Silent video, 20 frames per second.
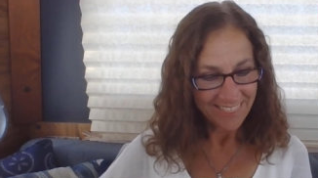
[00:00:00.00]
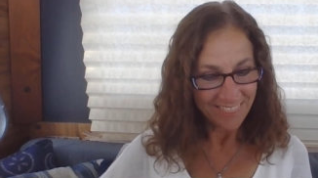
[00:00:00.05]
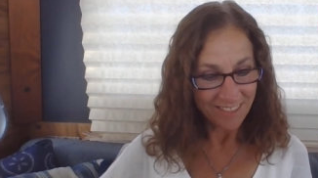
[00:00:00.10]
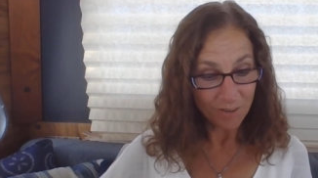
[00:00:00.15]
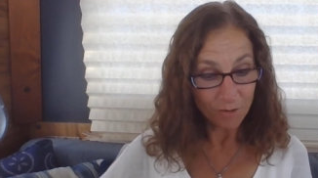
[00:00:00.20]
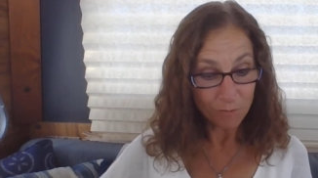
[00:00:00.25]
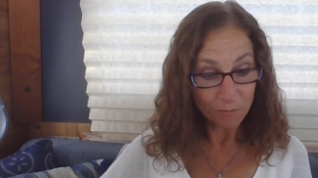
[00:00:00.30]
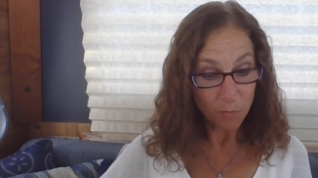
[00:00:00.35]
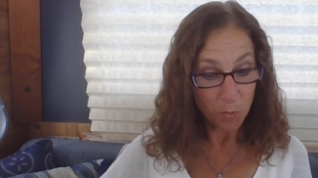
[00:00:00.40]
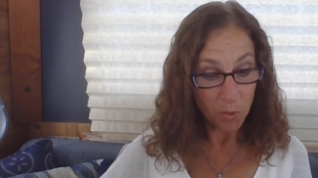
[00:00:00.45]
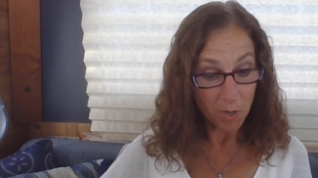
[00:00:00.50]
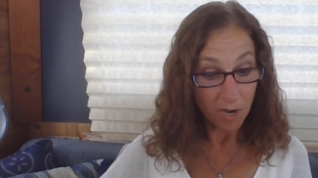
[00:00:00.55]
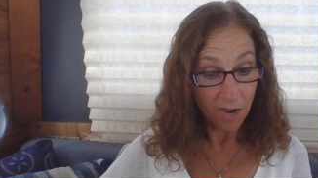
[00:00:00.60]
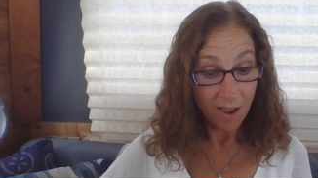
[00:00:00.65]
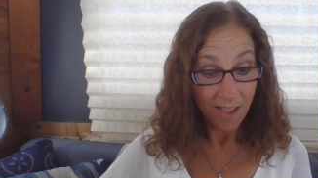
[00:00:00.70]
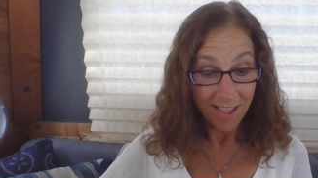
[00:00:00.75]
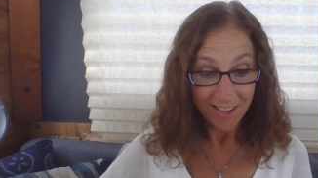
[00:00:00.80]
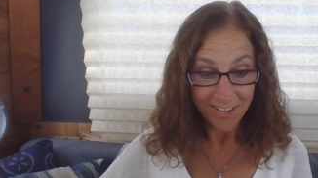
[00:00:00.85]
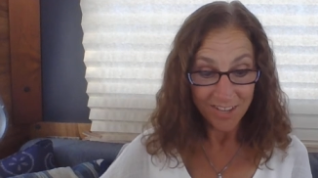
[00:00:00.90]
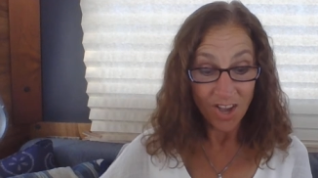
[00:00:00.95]
Therefore,
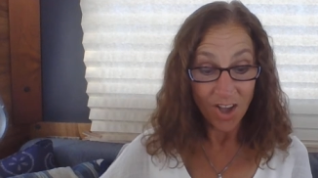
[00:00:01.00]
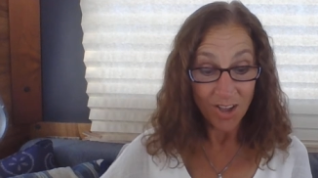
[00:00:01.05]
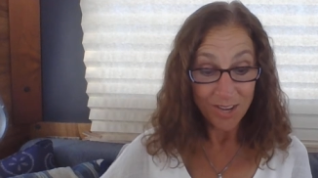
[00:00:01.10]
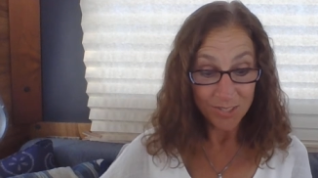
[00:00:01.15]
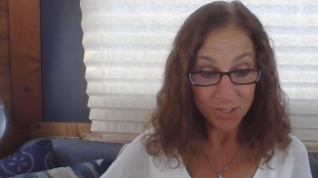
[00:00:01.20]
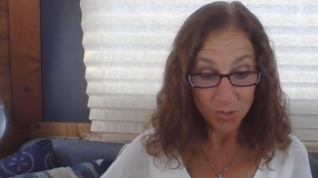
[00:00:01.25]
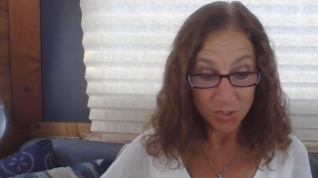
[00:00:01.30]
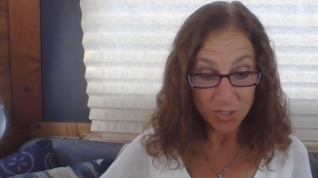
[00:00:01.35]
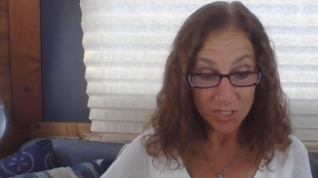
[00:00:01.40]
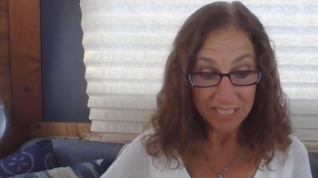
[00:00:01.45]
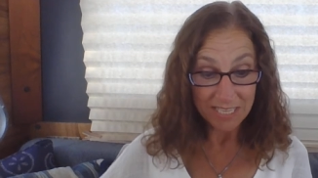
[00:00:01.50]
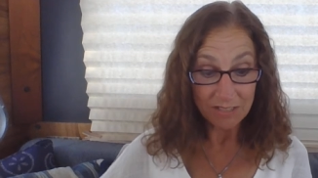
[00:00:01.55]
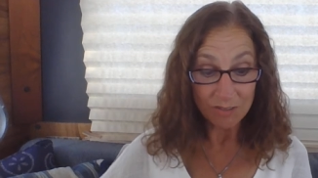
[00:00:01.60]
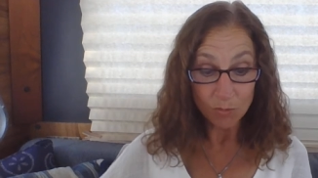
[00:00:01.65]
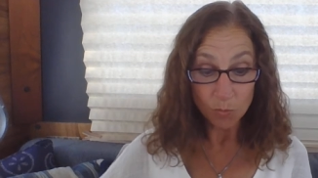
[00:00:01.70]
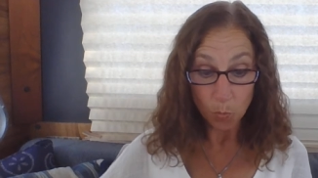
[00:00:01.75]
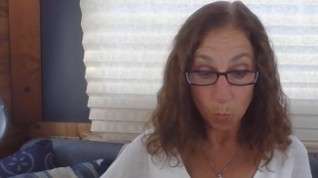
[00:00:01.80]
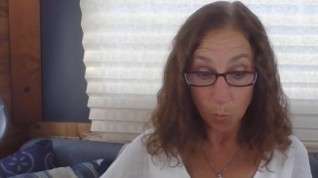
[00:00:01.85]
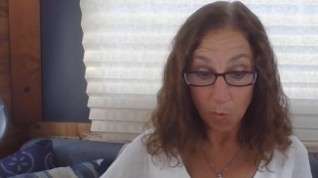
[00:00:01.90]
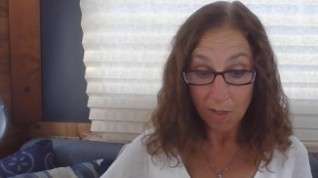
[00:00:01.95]
God
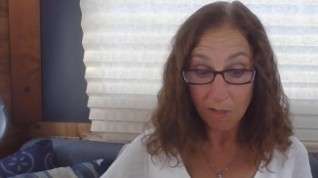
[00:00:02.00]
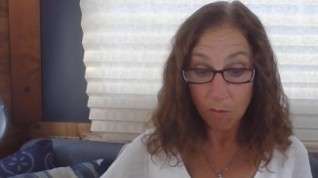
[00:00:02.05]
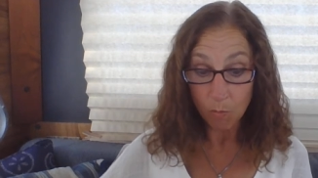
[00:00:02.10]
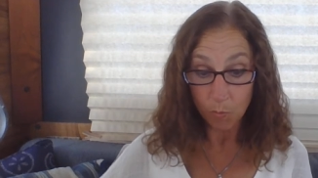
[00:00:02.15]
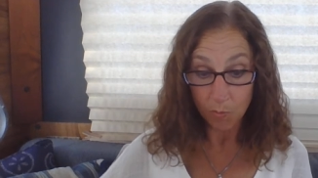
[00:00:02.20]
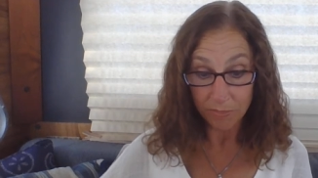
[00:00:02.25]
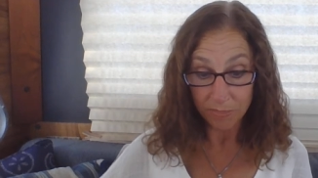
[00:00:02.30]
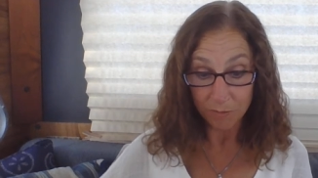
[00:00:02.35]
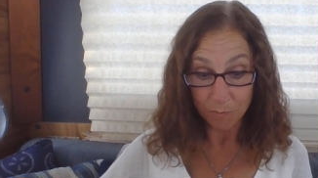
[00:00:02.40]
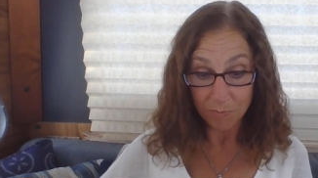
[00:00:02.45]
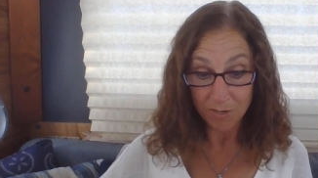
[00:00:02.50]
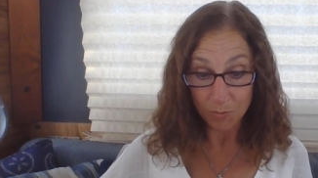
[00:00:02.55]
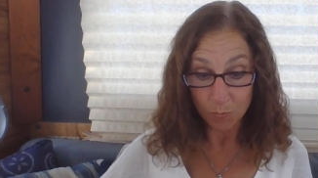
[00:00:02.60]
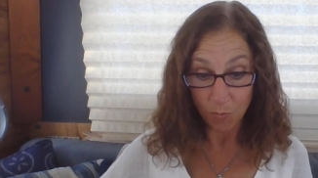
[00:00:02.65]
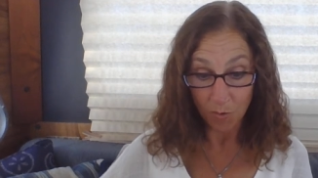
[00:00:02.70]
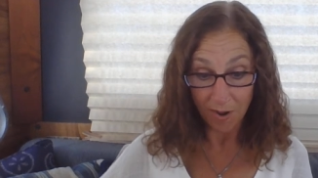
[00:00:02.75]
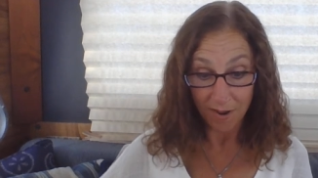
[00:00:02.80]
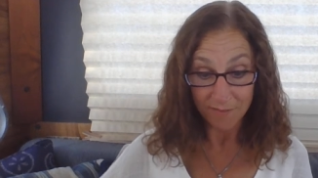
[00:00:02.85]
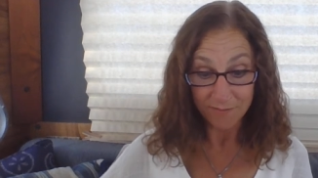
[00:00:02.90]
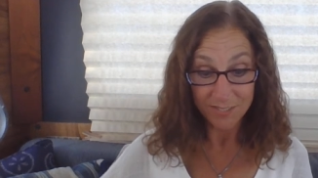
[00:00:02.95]
dealt well with the
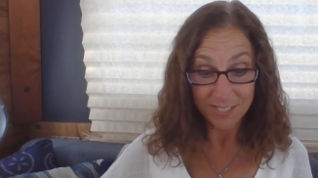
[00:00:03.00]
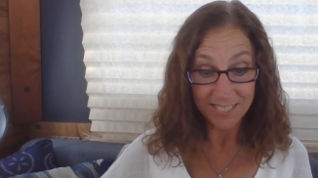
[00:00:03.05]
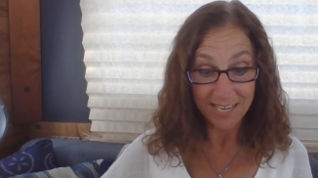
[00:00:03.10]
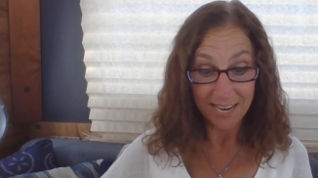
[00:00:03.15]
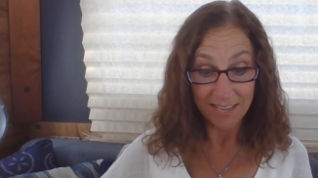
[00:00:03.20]
midwives,